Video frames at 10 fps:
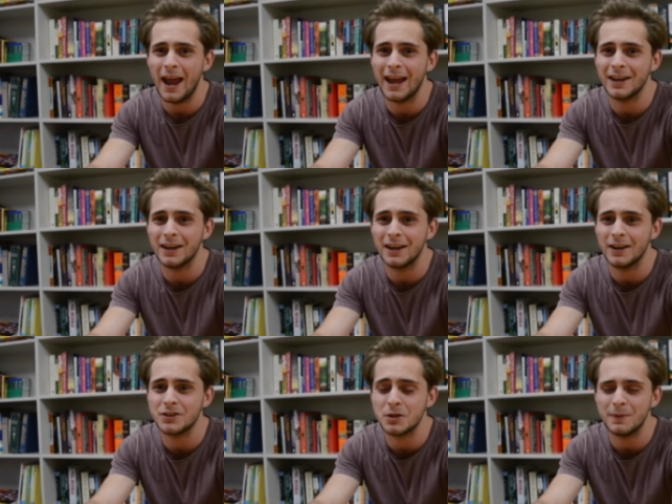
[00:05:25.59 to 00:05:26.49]
And
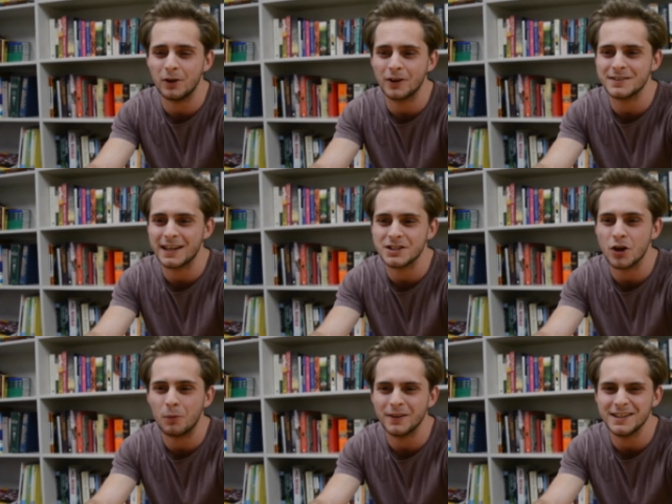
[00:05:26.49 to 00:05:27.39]
to be honest, that's
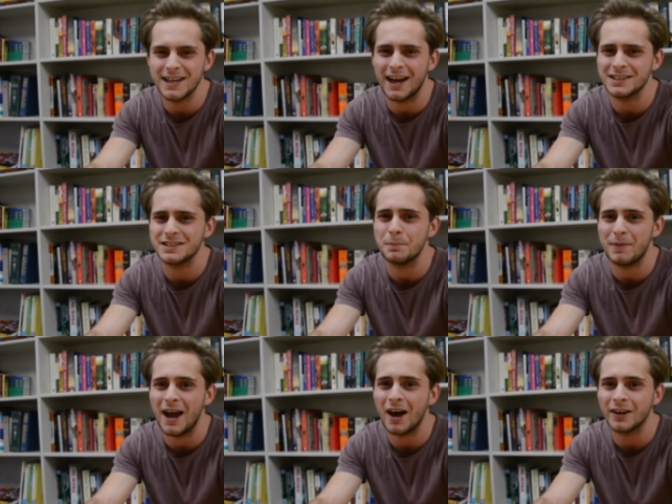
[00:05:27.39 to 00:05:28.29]
not what this house is
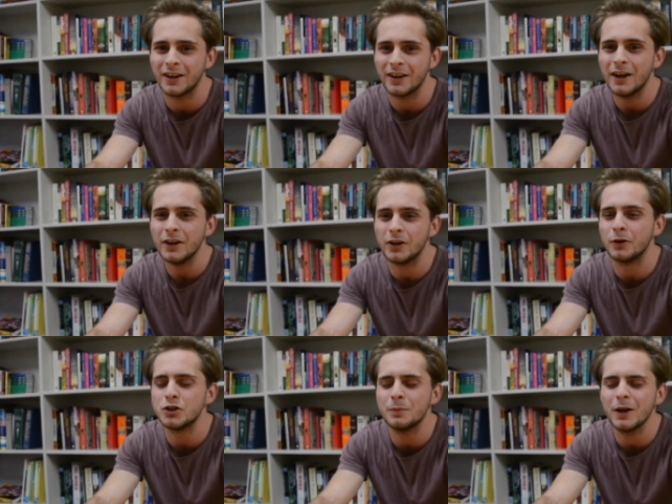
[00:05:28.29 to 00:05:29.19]
about you
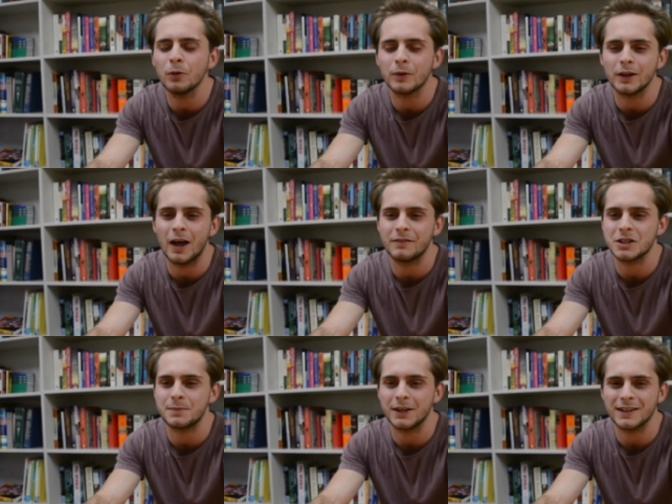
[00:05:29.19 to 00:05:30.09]
know, it should be a real life
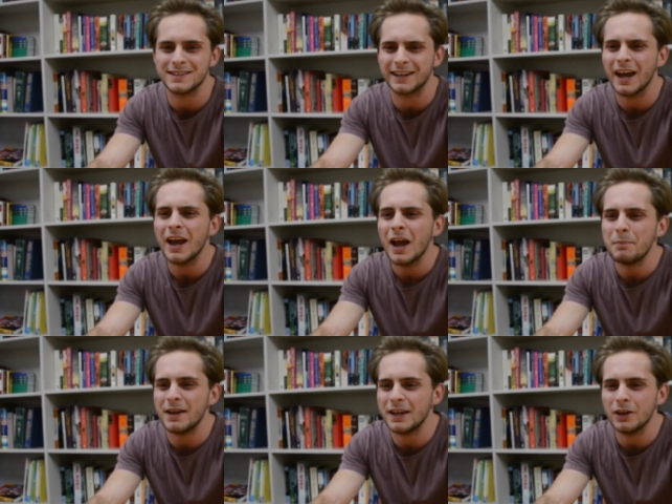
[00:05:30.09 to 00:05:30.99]
experience. Like
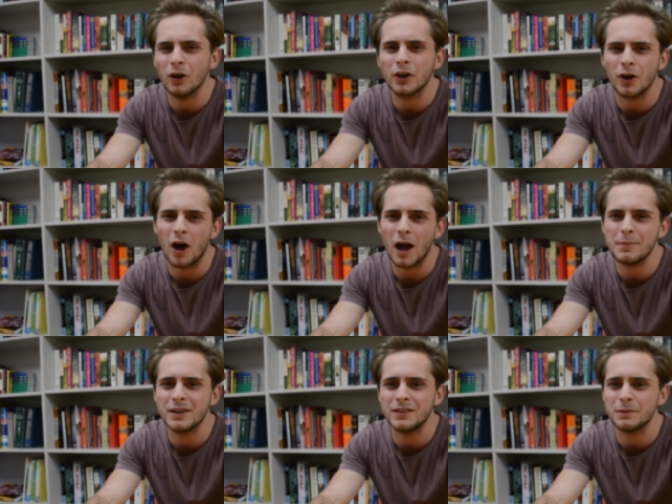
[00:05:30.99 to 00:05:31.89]
picking on Guy
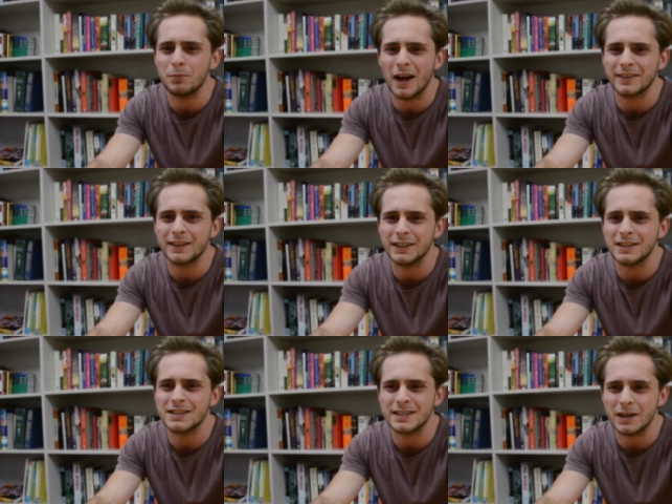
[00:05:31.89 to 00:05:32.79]
because he's practically a
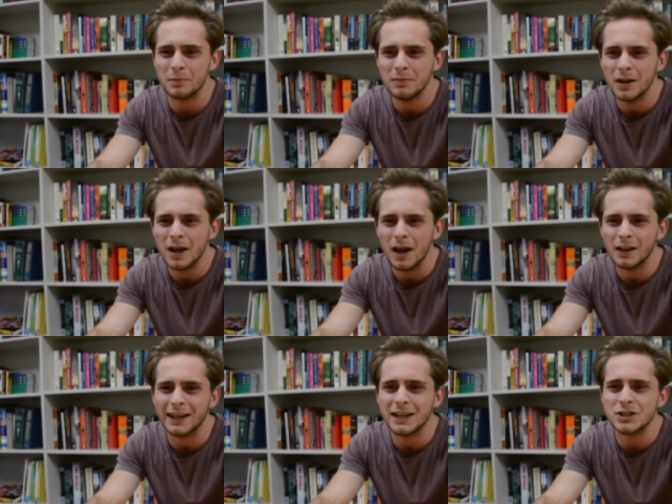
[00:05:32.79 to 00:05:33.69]
sim.
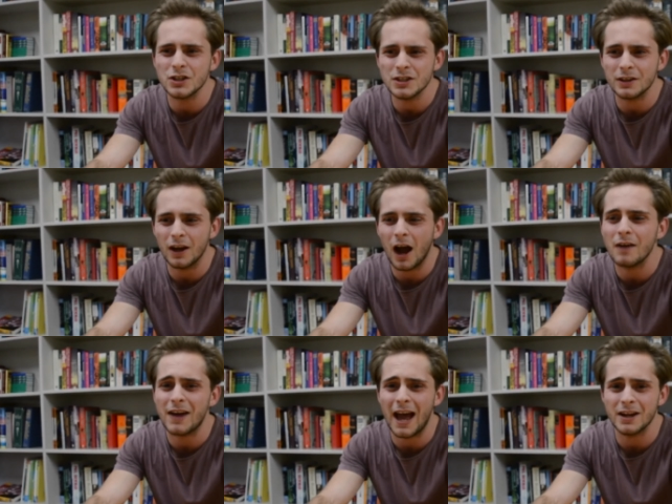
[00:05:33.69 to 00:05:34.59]
Like it's just
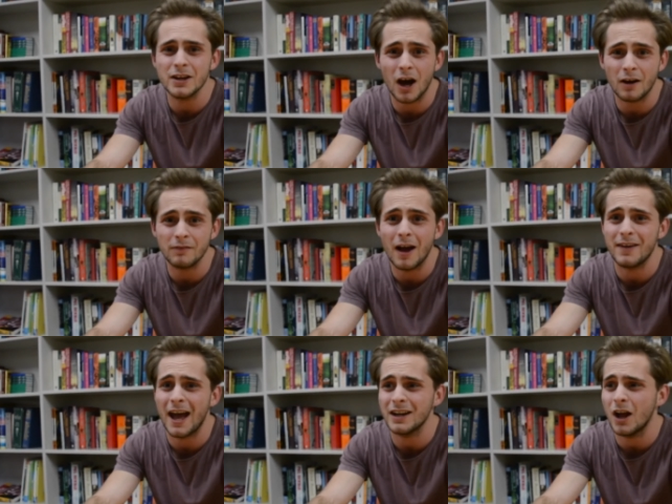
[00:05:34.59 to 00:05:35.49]
I've had enough. I've
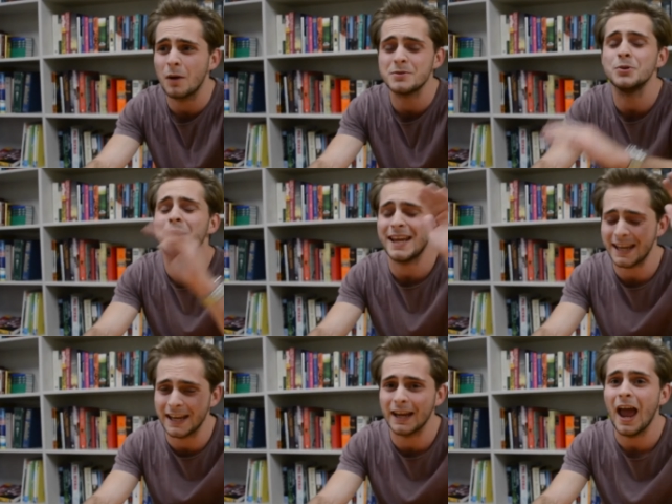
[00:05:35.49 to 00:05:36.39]
had it up to
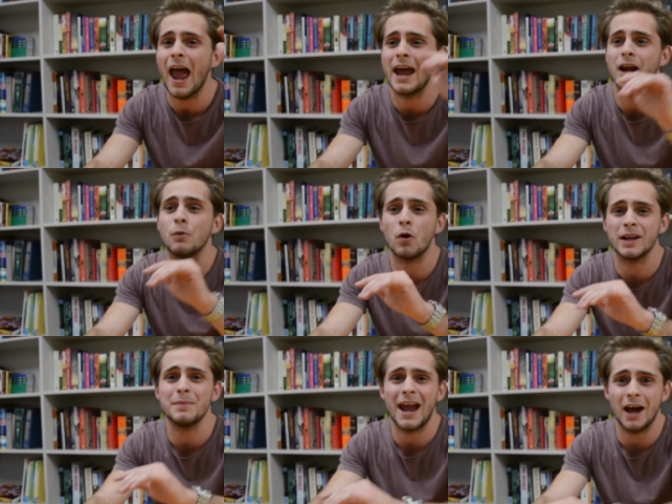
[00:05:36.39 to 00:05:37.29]
here, and I want
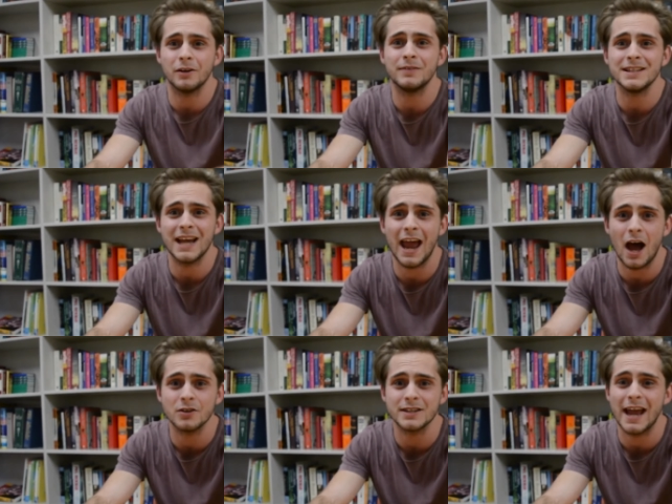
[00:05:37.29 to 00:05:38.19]
him out of this
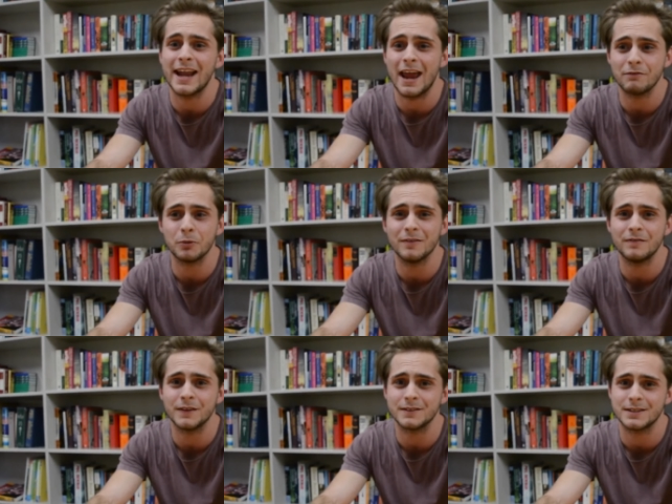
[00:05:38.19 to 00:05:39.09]
house. And everyone
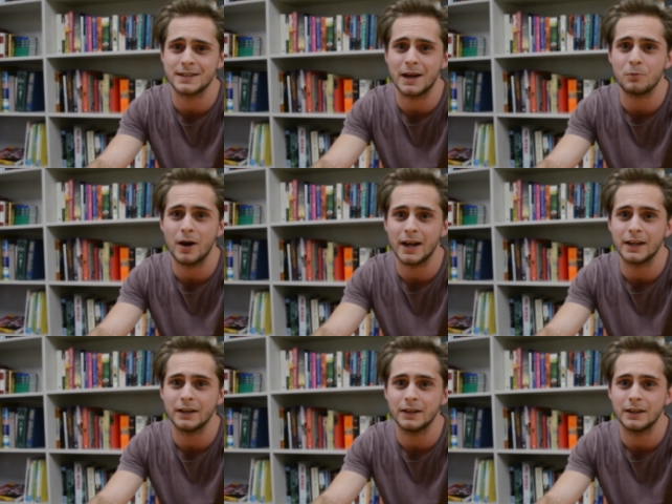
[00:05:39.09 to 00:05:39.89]
feels the same way.